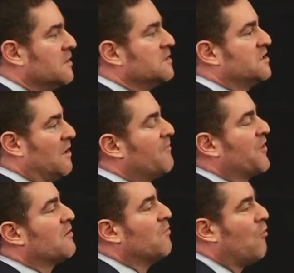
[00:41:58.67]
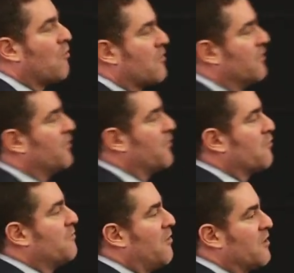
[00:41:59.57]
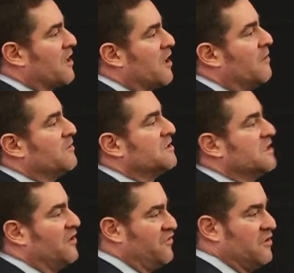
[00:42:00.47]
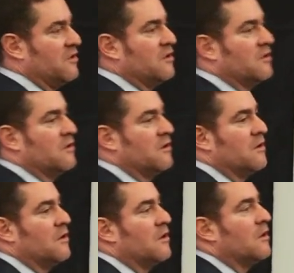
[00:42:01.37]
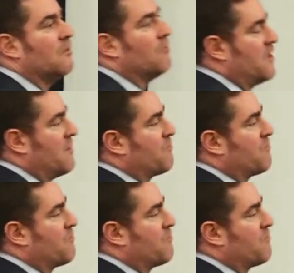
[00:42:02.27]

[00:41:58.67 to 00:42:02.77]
something more than third party compensation when they're